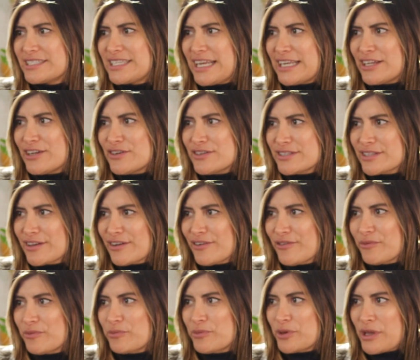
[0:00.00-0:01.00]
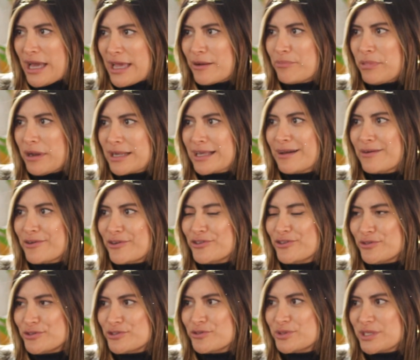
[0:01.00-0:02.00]
10 years ago. We had a Pal Cabrón
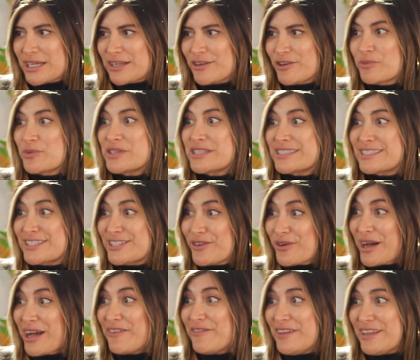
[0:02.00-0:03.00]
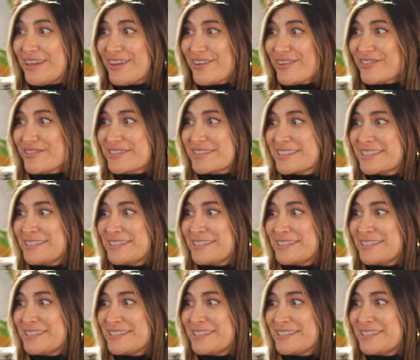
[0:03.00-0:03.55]
YouTube channel, and we still have videos.